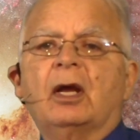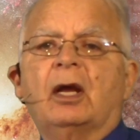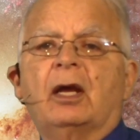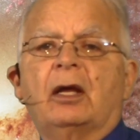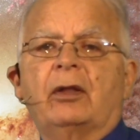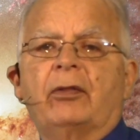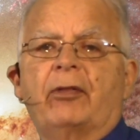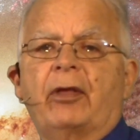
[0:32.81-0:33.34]

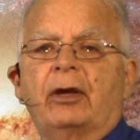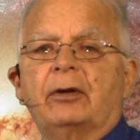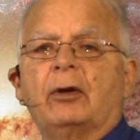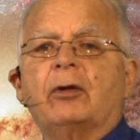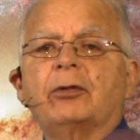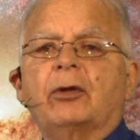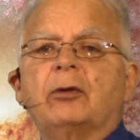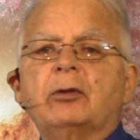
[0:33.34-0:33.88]
and that
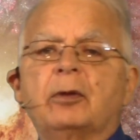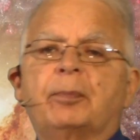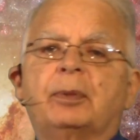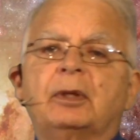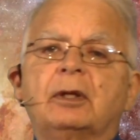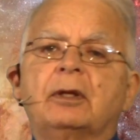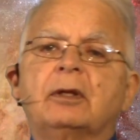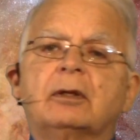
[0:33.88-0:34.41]
although the
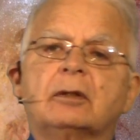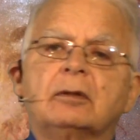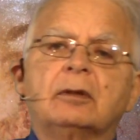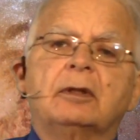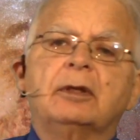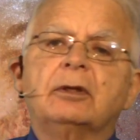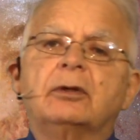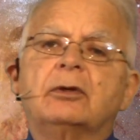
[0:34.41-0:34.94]
political
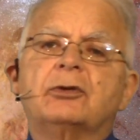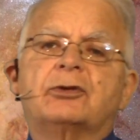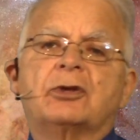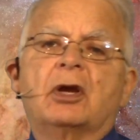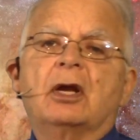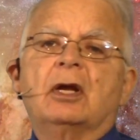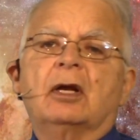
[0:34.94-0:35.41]
leaders